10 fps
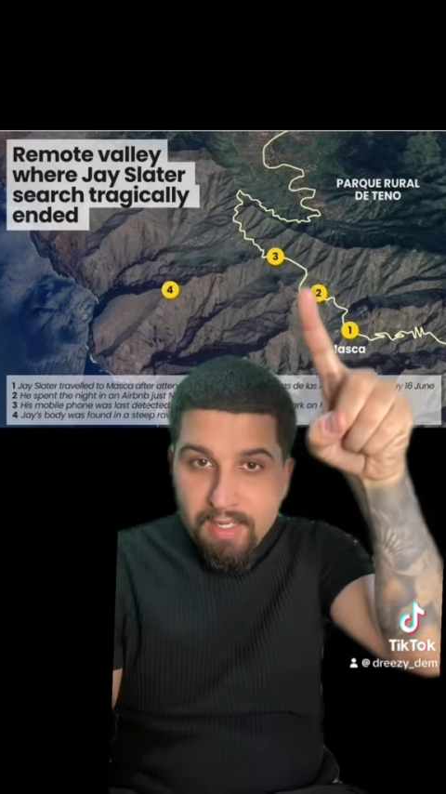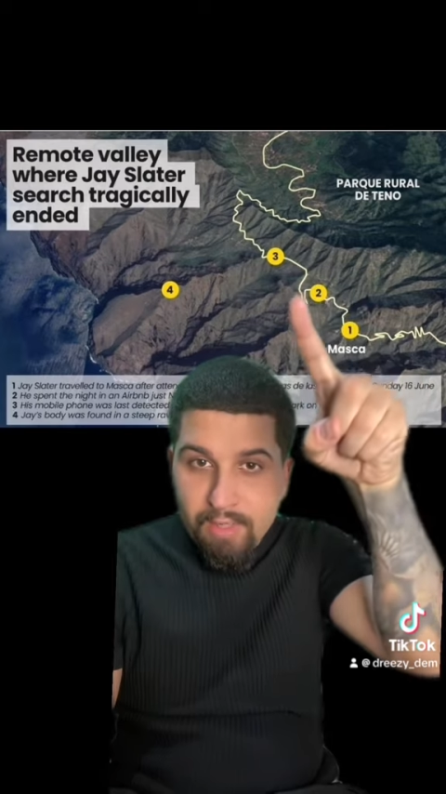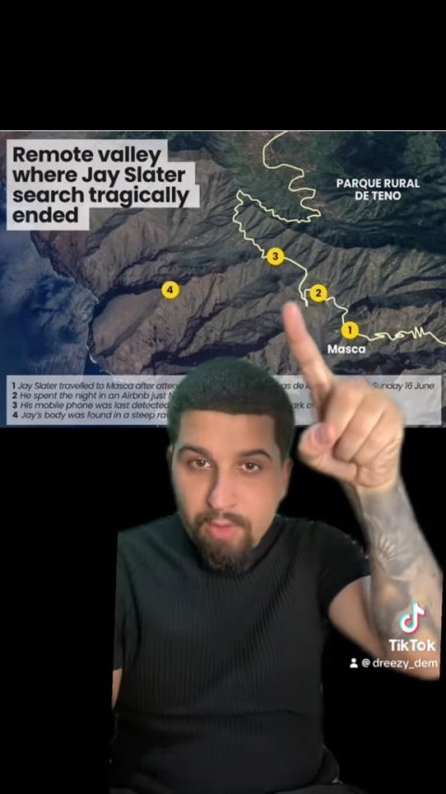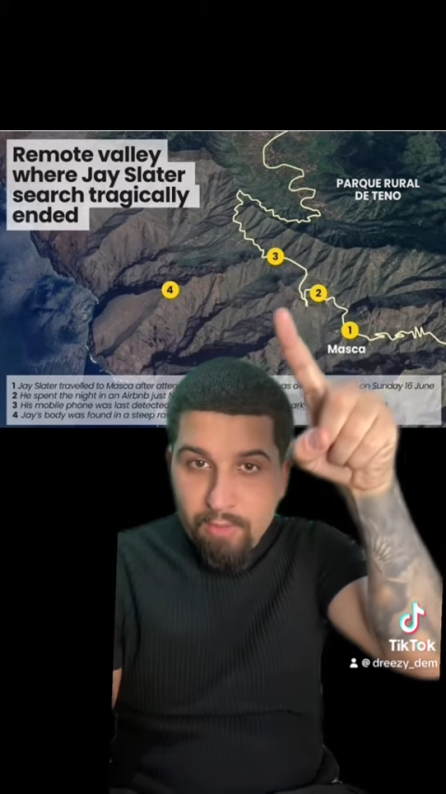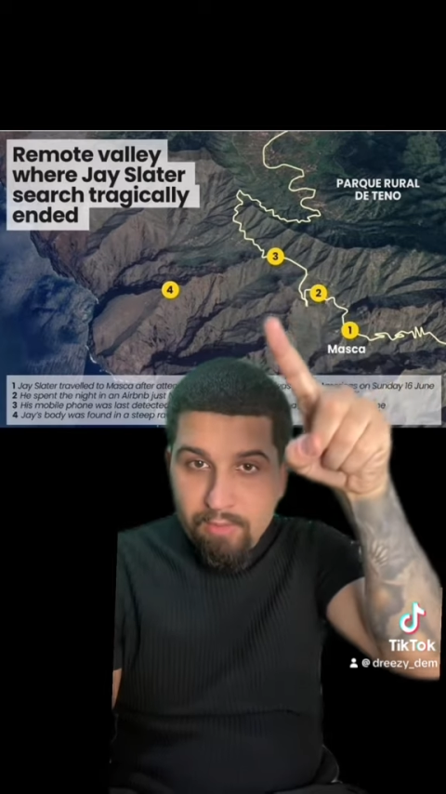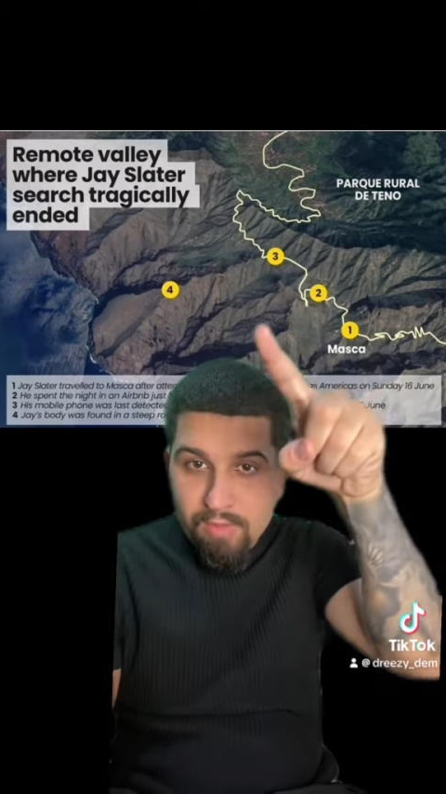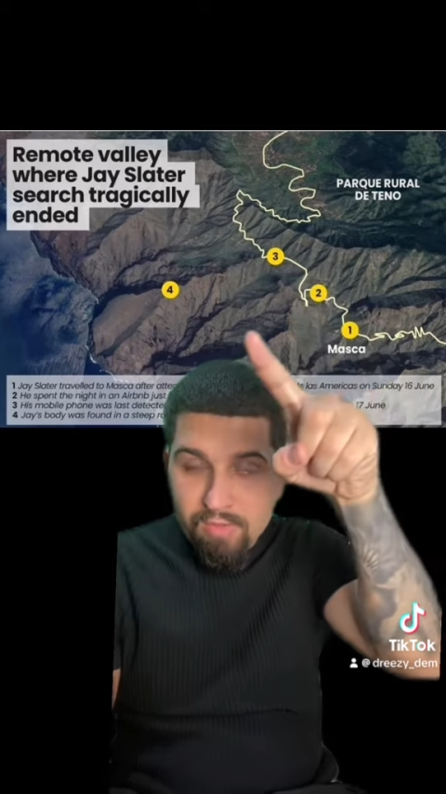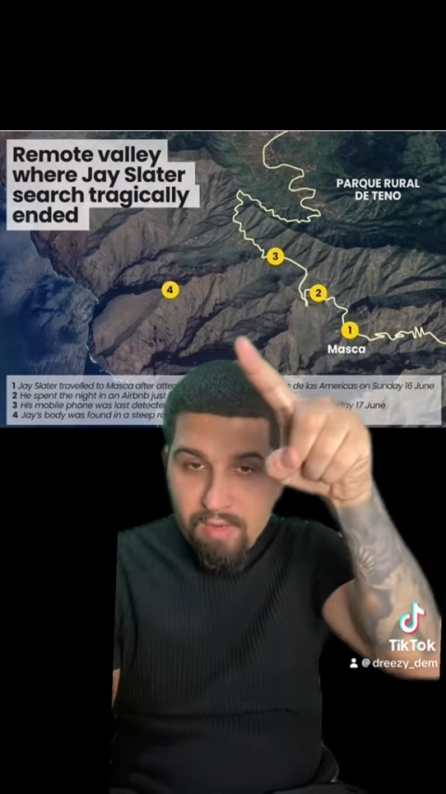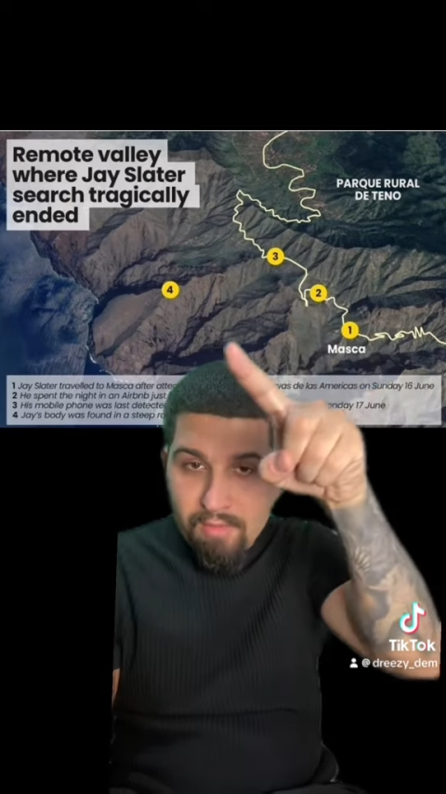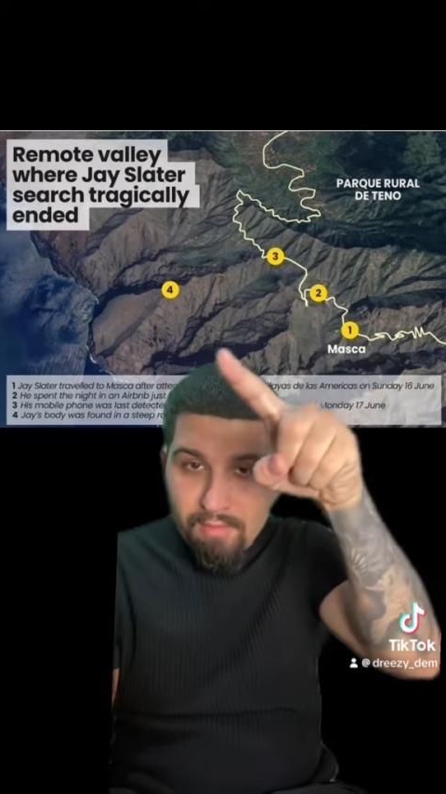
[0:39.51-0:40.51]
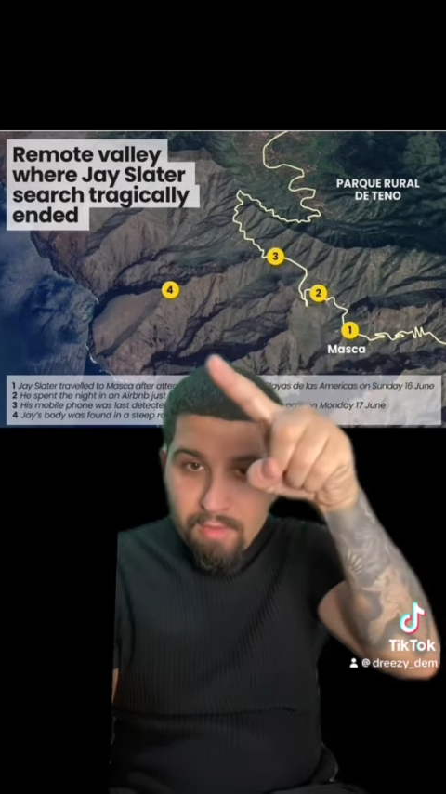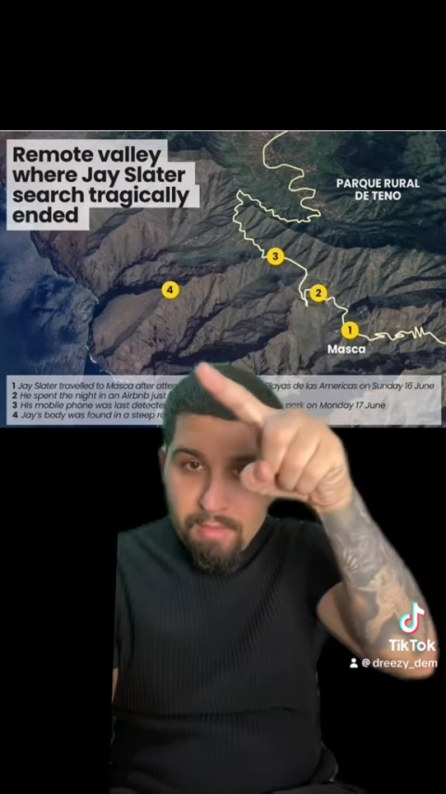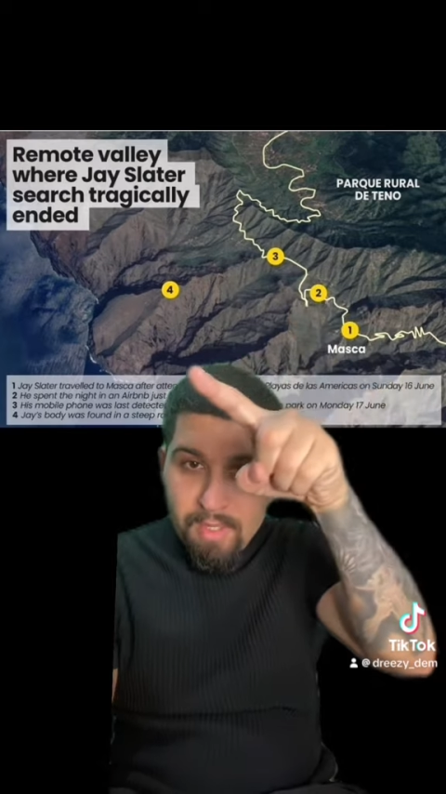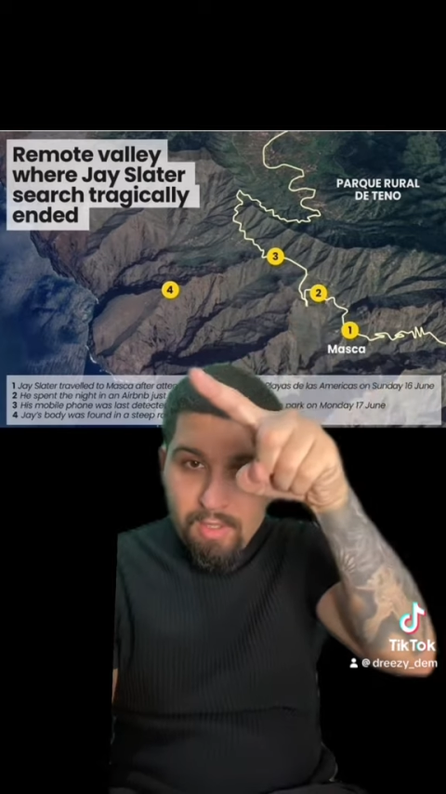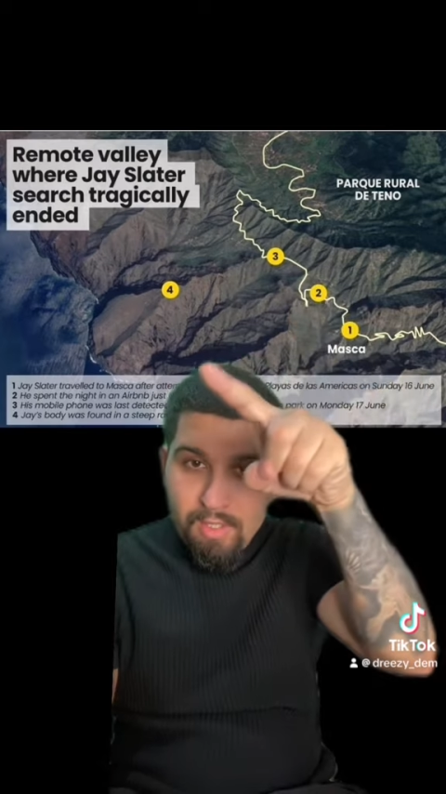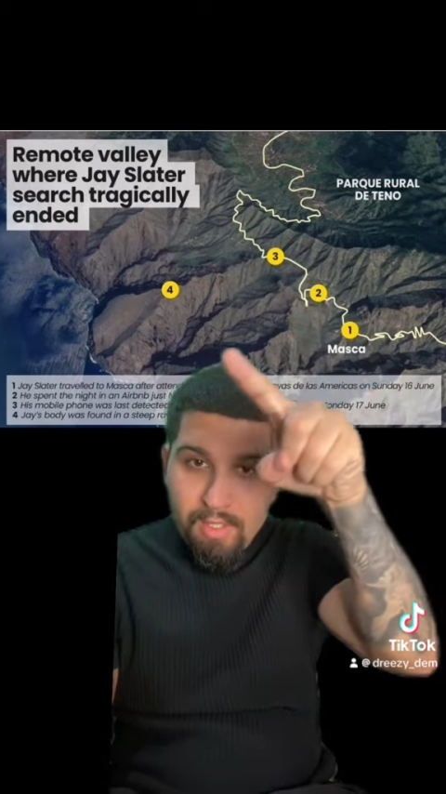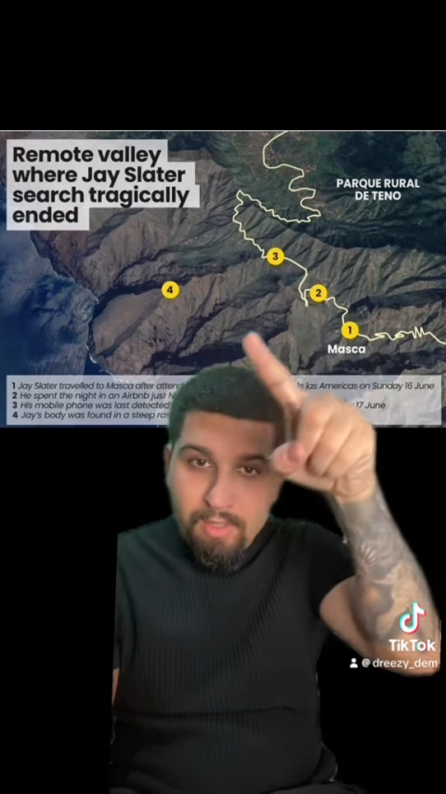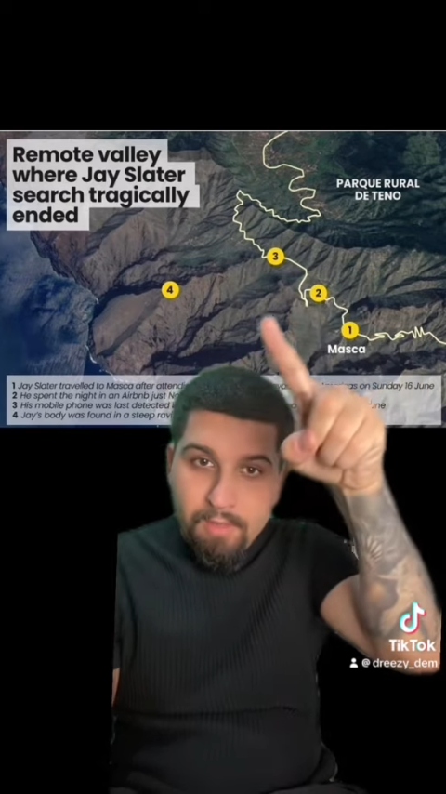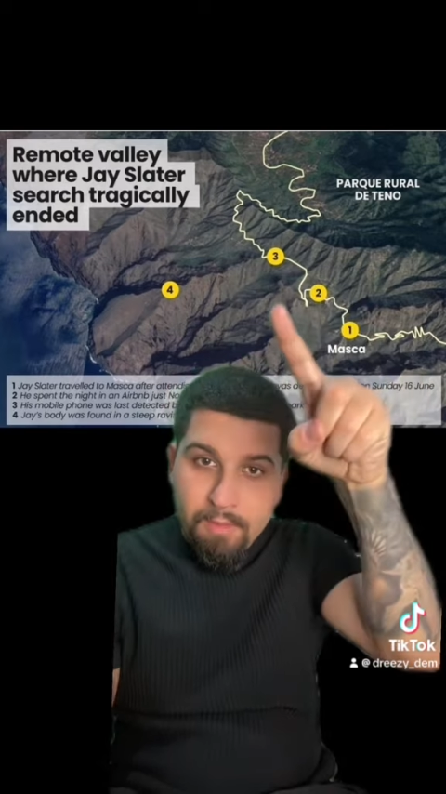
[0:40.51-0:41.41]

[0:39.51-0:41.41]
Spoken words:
and it gone straight through the middle here.